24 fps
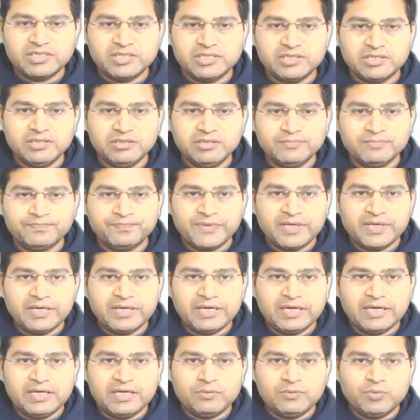here
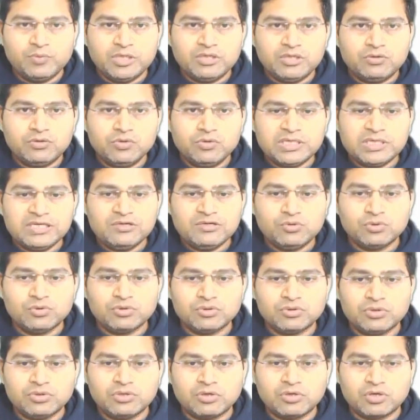and we'll quickly
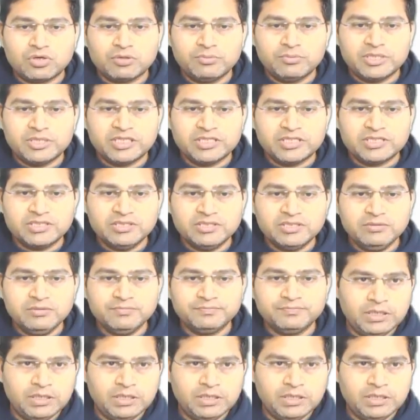go to the documentation